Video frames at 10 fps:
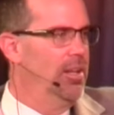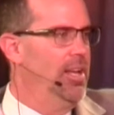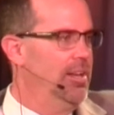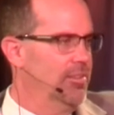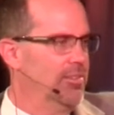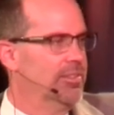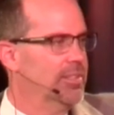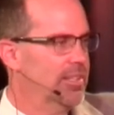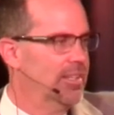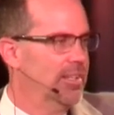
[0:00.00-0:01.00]
ladies
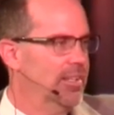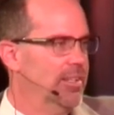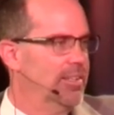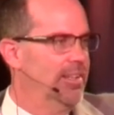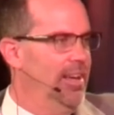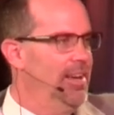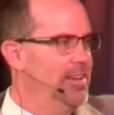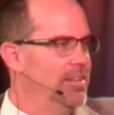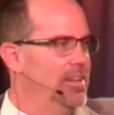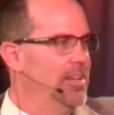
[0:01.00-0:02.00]
okay
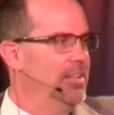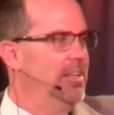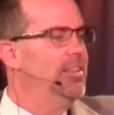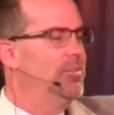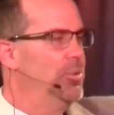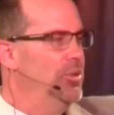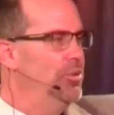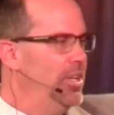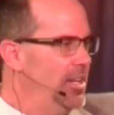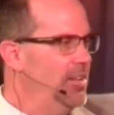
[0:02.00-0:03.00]
get the, you
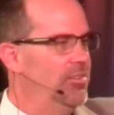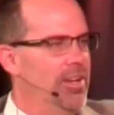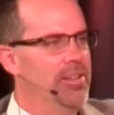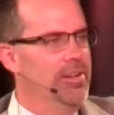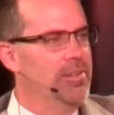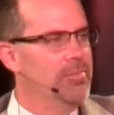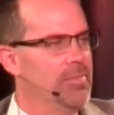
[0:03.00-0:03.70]
need each other